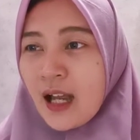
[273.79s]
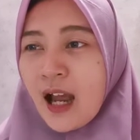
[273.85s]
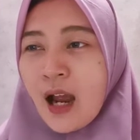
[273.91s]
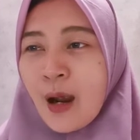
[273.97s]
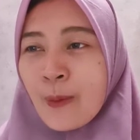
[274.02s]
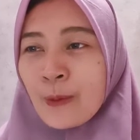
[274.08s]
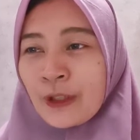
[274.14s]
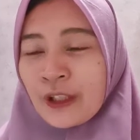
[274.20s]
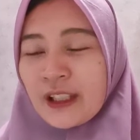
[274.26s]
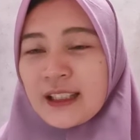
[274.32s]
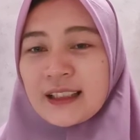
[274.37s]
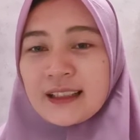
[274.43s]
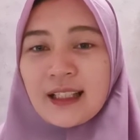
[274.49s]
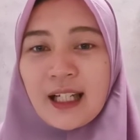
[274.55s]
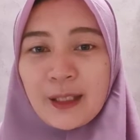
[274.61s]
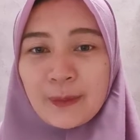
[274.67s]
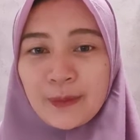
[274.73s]
homework
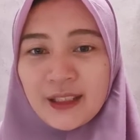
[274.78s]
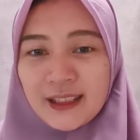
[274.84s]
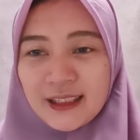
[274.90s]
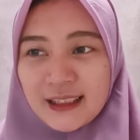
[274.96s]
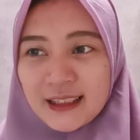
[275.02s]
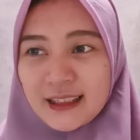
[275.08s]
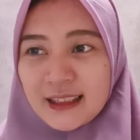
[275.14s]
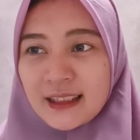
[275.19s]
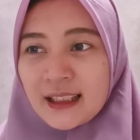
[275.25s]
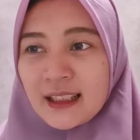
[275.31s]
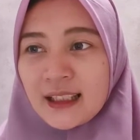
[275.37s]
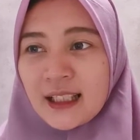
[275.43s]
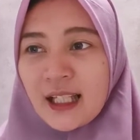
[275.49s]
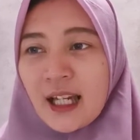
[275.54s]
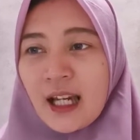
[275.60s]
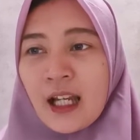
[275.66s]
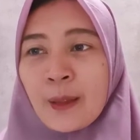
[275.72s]
assignments,
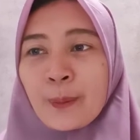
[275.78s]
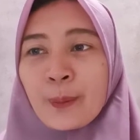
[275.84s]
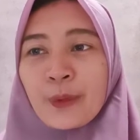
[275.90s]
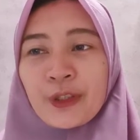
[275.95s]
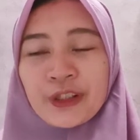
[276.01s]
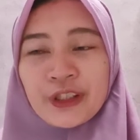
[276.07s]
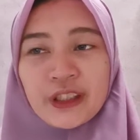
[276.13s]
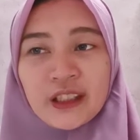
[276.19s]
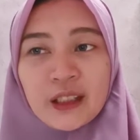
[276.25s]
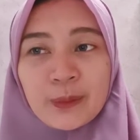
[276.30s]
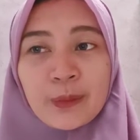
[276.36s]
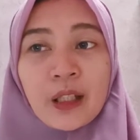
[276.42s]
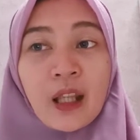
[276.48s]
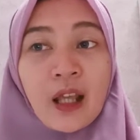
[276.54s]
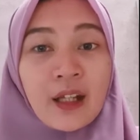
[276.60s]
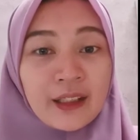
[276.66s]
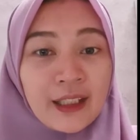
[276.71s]
and personal
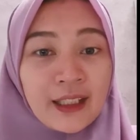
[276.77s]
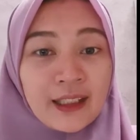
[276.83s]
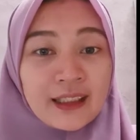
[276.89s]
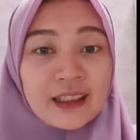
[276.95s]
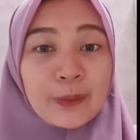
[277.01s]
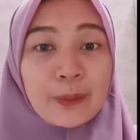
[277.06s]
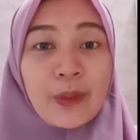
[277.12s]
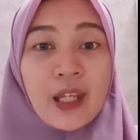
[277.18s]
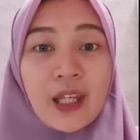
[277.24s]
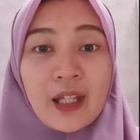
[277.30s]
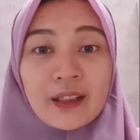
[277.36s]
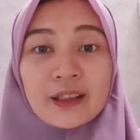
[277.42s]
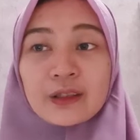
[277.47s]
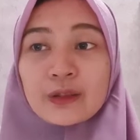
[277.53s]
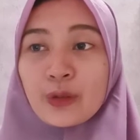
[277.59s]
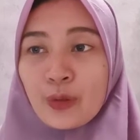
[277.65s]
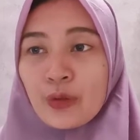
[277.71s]
belongings being
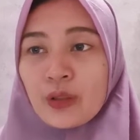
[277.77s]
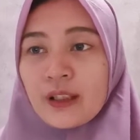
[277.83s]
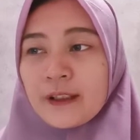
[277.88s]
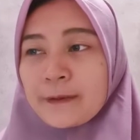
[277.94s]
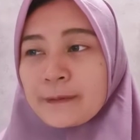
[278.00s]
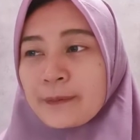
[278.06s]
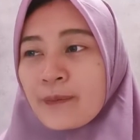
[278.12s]
stolen.